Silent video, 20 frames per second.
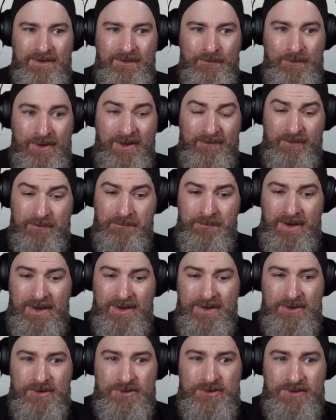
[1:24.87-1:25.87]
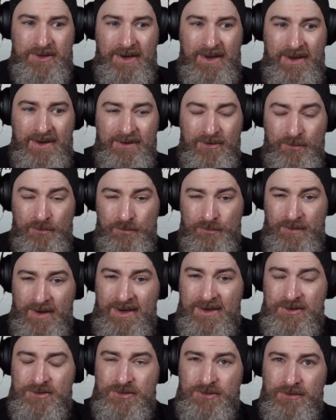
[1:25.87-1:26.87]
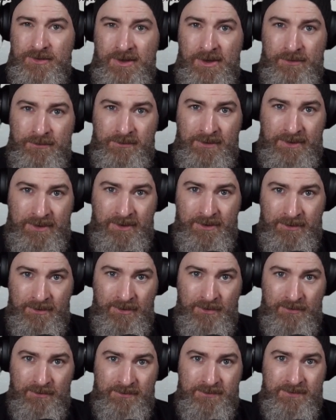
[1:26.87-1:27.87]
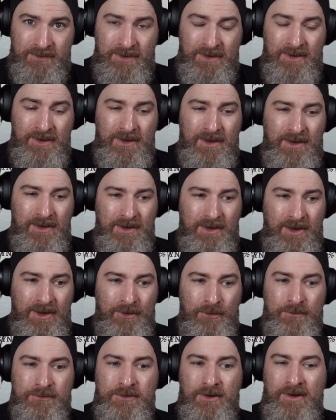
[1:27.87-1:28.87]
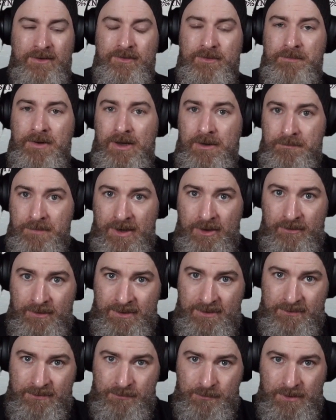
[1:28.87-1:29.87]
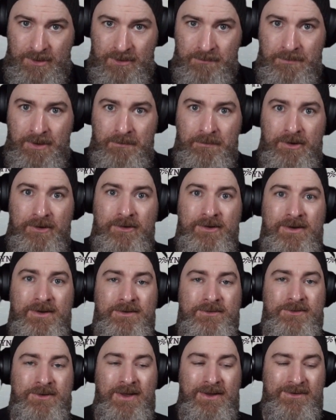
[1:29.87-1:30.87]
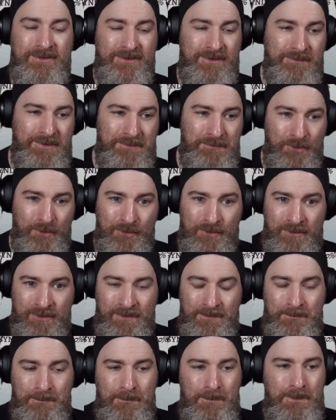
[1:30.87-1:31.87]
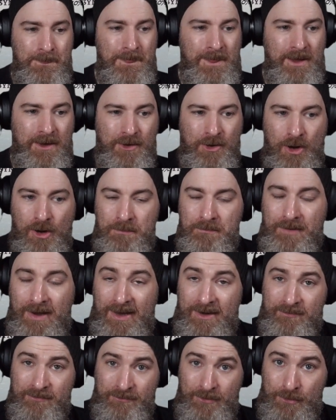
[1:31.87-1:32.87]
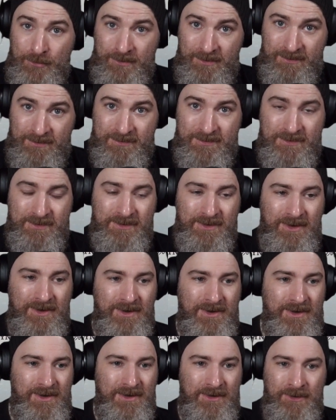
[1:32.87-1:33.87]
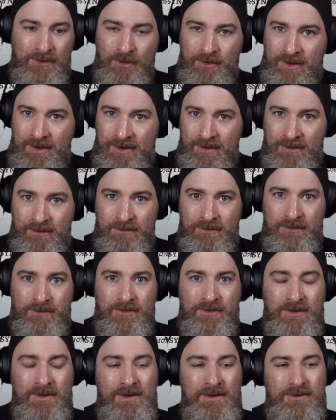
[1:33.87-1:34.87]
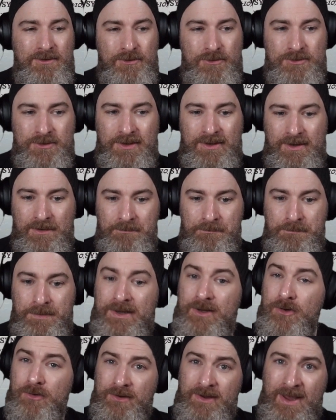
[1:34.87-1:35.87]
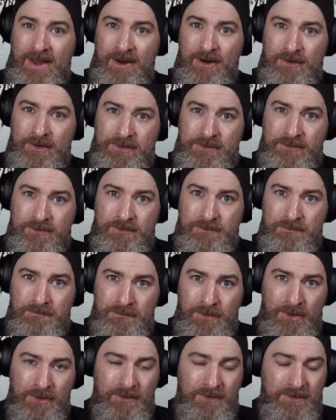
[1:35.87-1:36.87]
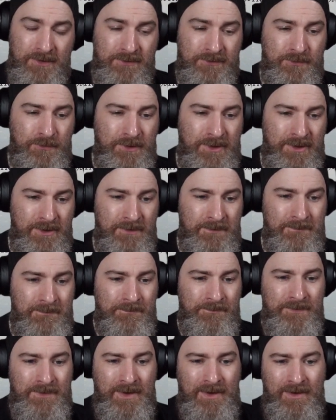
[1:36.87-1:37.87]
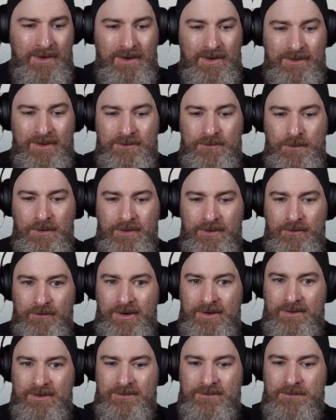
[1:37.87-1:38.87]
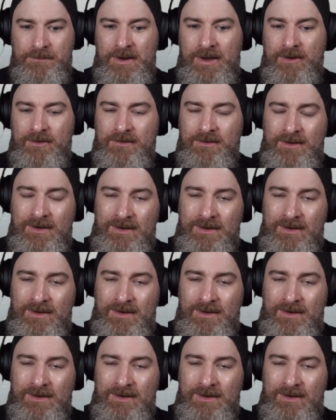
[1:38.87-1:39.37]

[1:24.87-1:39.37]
we have a mage, and a ranger currently unlocked. I also have a barbarian as well. Barbarian tends to be more combat focused, a lot of health, usually a bigger character model as well. That's one of the great things about